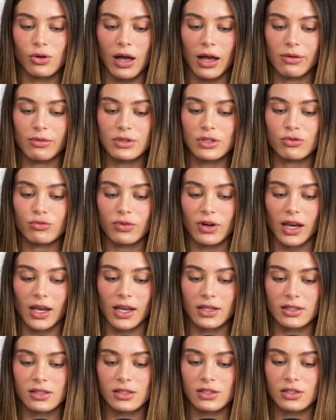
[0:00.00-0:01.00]
was
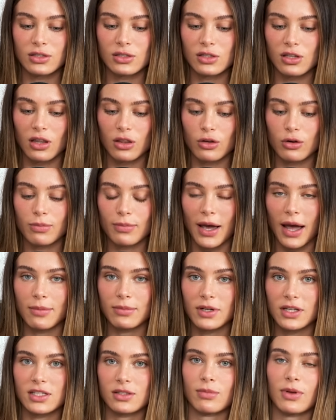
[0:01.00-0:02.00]
raised Southern
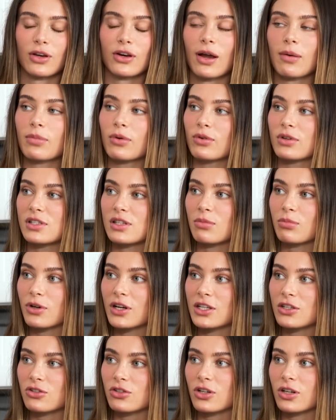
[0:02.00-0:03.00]
Baptist. My grandpa was a
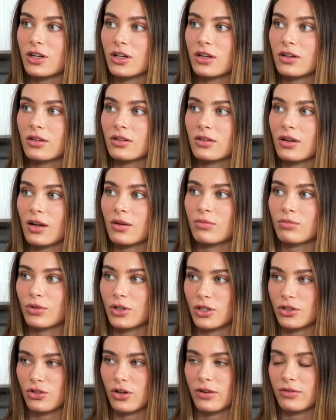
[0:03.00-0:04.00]
preacher. I'm
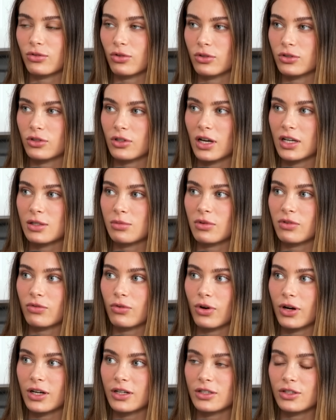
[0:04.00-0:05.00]
pretty sure I've told you guys
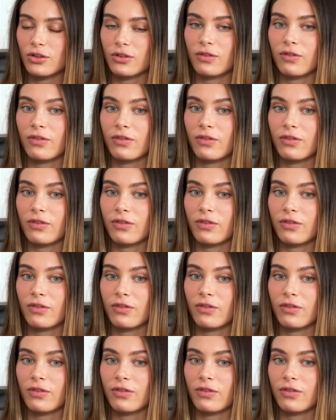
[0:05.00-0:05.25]
before. So